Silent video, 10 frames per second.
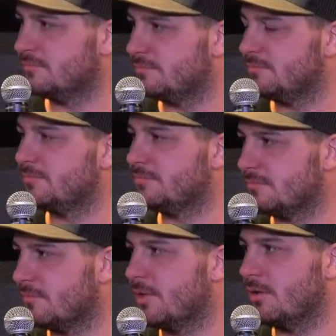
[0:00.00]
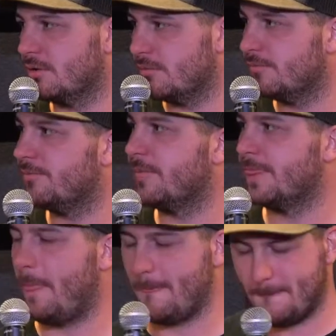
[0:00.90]
I got to find you. I'm going to
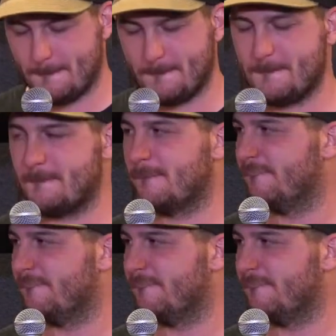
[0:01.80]
find you. Kind of